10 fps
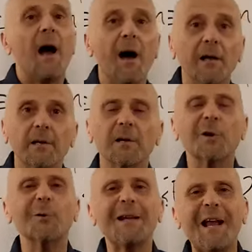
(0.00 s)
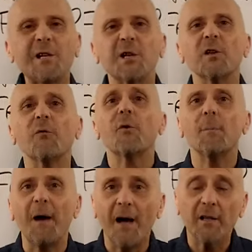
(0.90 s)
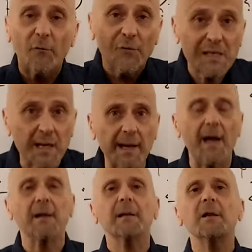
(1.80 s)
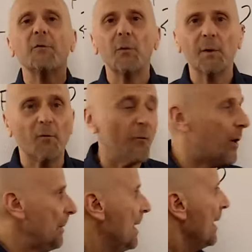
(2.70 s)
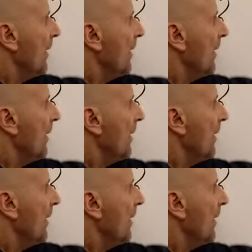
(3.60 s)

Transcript: other creations, from other physicalities, from other forms.